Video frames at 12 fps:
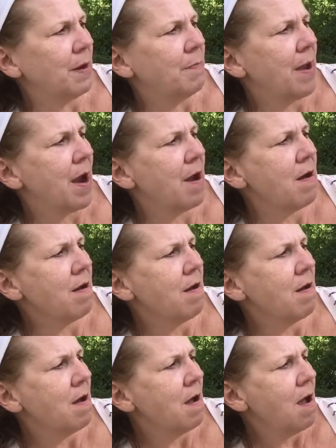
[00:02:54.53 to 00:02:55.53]
Big Bear.
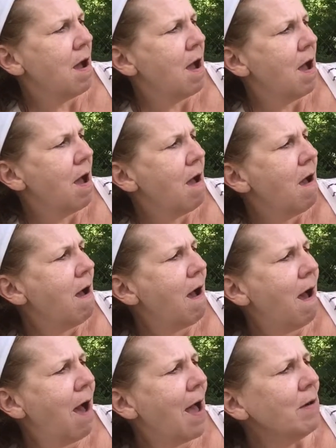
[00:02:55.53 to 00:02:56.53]

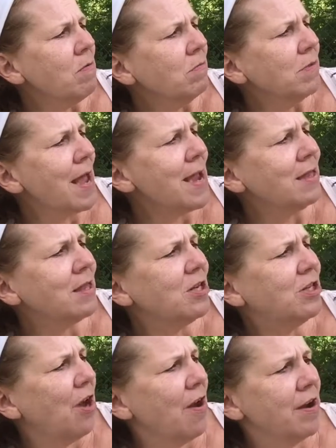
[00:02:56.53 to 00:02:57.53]
"I don't like the
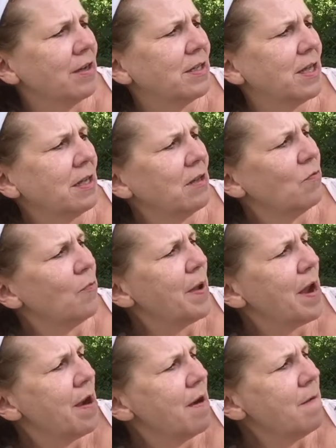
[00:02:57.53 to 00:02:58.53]
dark," said Little
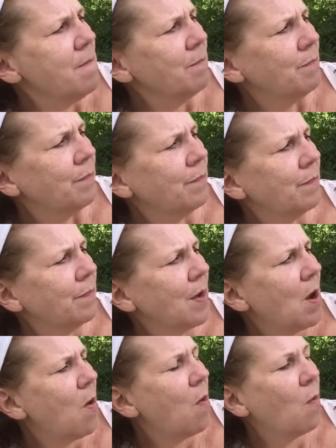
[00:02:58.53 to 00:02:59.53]
Bear.
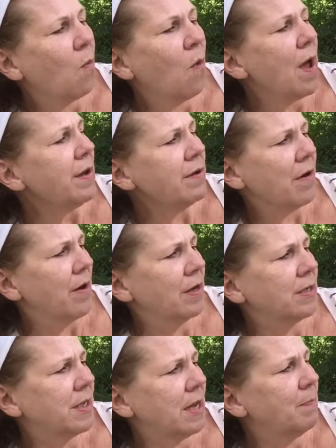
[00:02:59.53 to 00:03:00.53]
"What dark?"
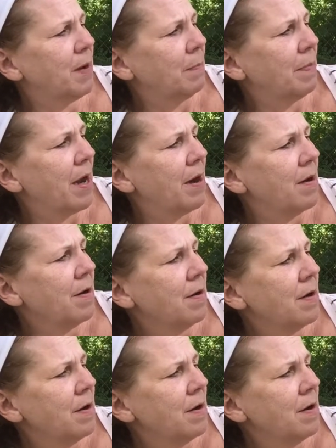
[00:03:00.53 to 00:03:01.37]
said Big Bear.